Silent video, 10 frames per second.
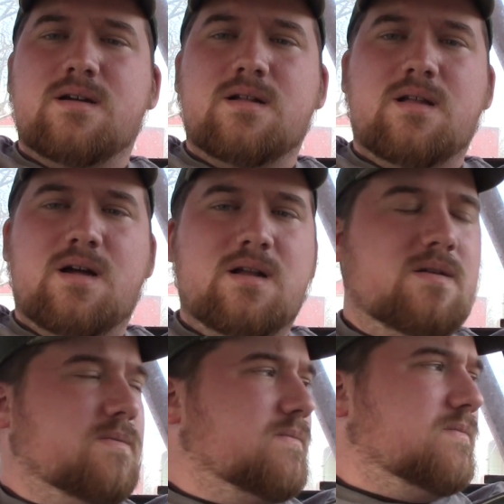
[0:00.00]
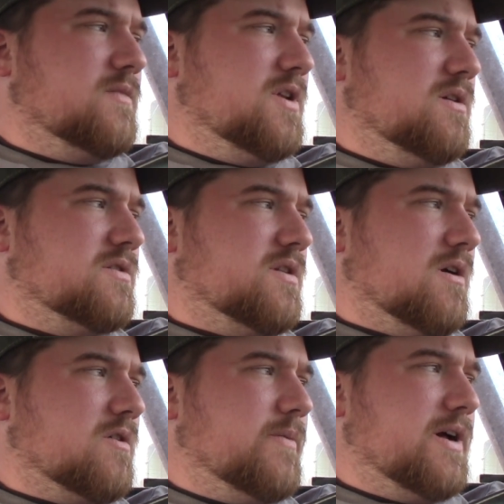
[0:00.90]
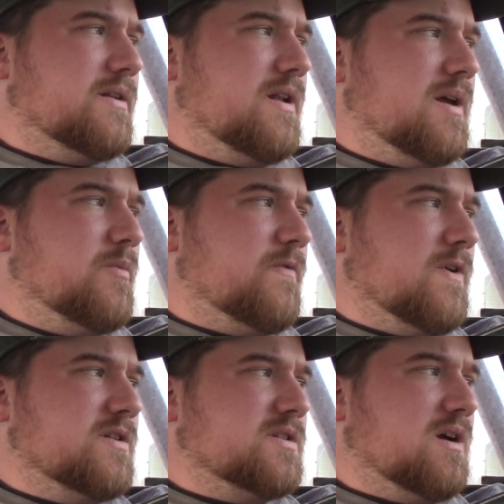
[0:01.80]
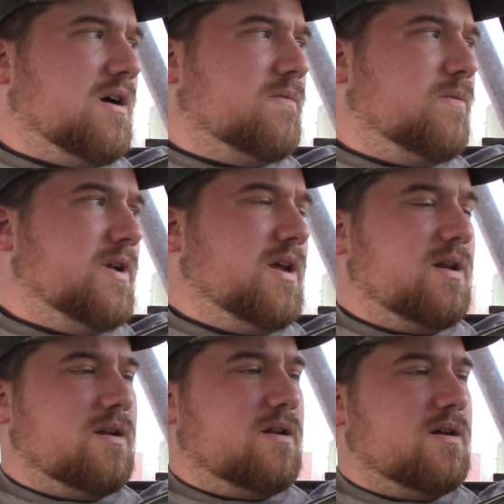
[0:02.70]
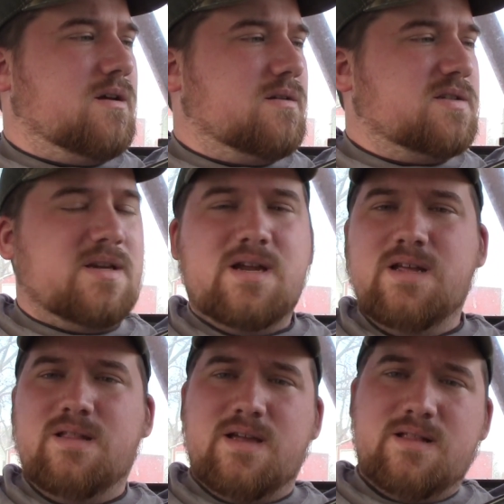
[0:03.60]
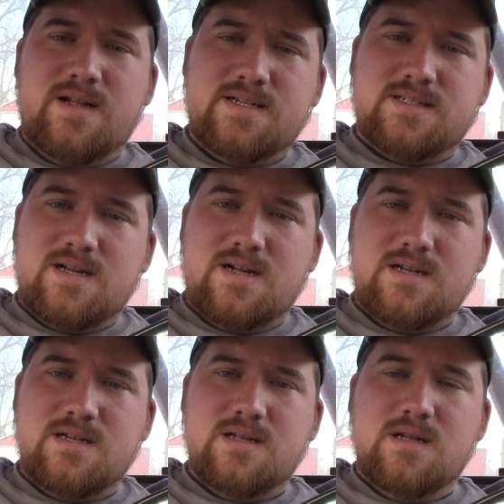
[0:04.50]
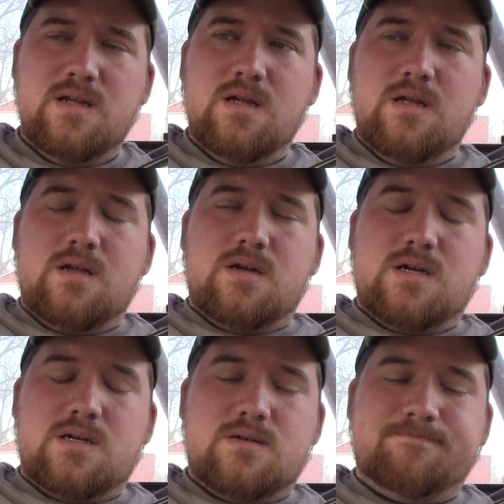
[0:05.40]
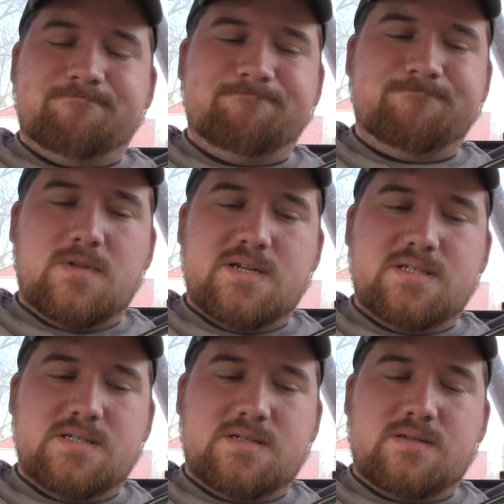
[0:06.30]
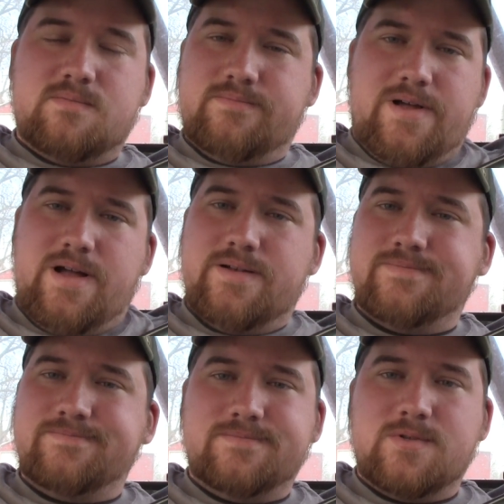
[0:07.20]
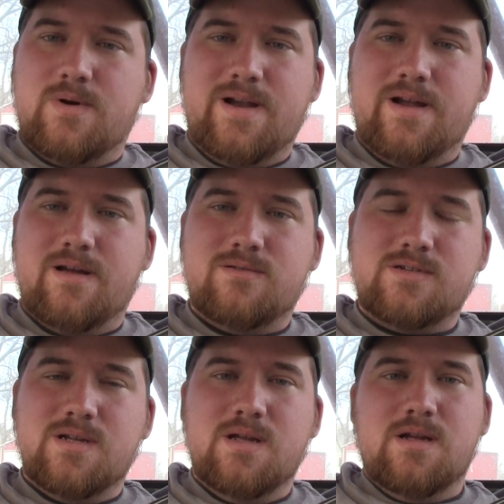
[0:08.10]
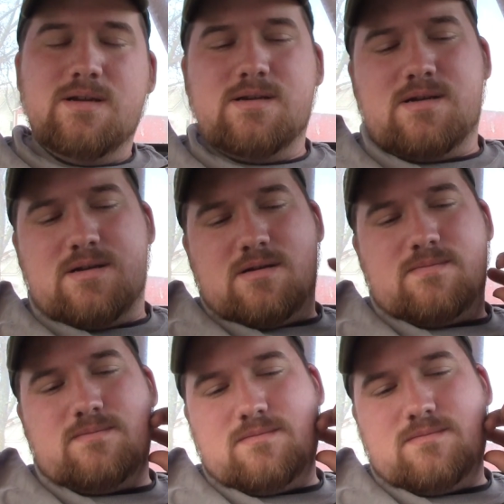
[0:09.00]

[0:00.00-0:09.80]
a lot of news to talk about today. First off, we didn't uh, see anything last night. Um, that's just hunting. It's the way it goes. Uh,